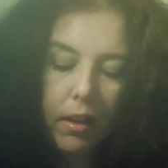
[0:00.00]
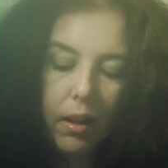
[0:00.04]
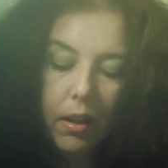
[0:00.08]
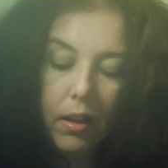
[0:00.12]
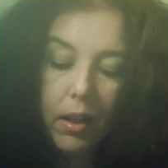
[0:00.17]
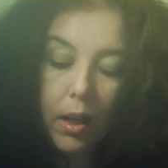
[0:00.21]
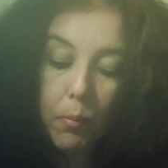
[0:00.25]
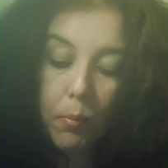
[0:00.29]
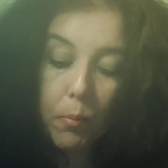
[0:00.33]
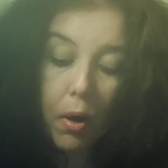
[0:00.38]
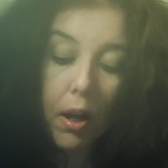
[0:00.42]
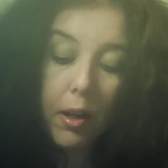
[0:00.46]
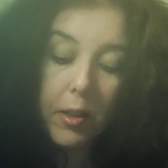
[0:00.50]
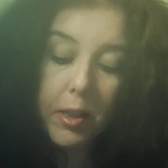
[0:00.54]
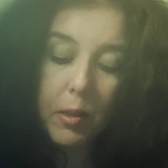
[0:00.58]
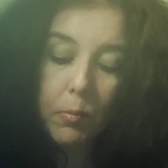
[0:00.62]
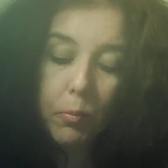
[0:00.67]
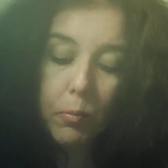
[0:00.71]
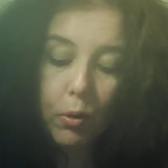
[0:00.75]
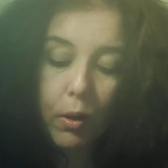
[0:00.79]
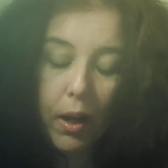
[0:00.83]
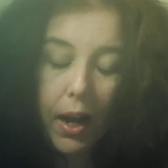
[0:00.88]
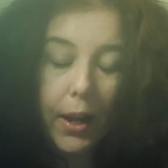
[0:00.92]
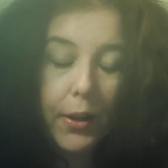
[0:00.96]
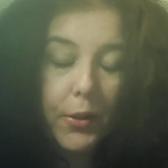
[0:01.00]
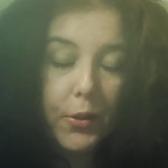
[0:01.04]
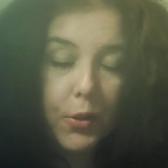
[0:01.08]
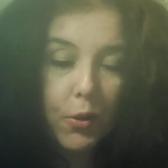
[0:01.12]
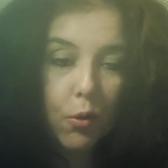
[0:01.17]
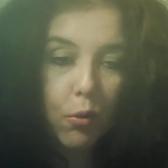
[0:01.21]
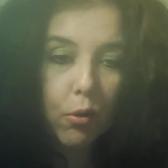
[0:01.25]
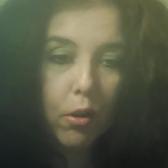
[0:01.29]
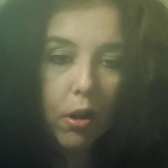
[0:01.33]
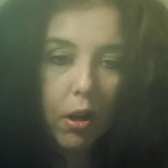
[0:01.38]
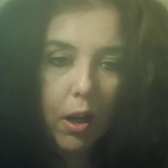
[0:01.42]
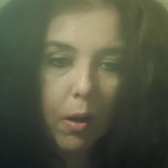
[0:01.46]
a possible astro
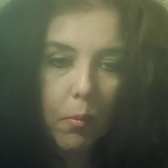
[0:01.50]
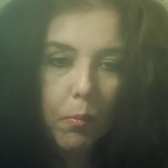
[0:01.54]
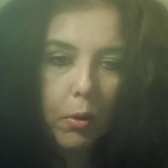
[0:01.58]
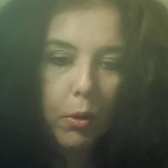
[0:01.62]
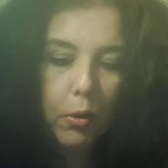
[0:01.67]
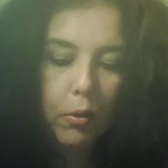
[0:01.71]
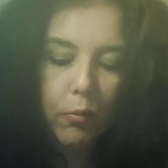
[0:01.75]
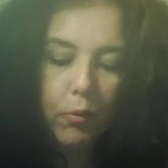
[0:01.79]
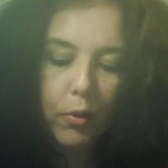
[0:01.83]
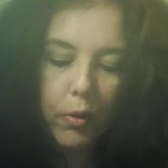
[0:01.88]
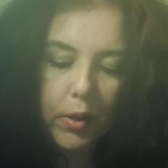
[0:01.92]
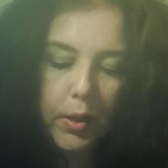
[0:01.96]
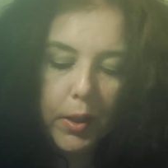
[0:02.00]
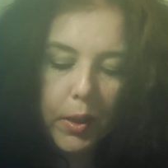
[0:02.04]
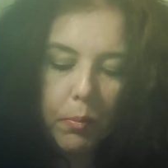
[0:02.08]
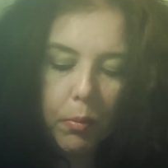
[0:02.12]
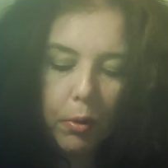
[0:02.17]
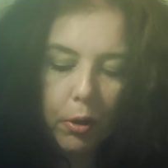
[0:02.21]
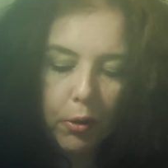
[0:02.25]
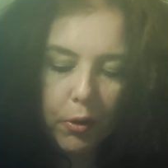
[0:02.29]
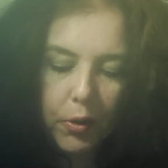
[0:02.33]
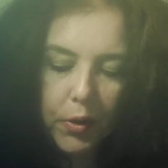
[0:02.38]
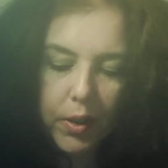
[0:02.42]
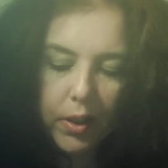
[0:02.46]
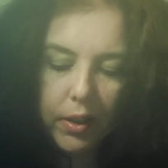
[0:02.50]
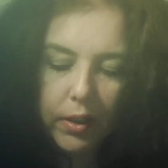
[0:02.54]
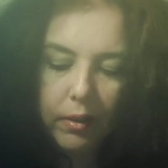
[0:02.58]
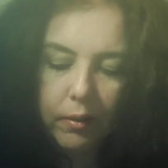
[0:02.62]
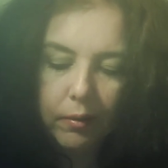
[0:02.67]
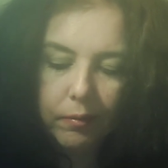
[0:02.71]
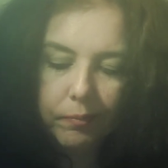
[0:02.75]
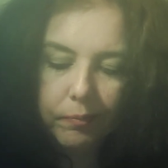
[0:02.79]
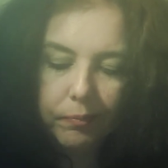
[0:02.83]
combo for this person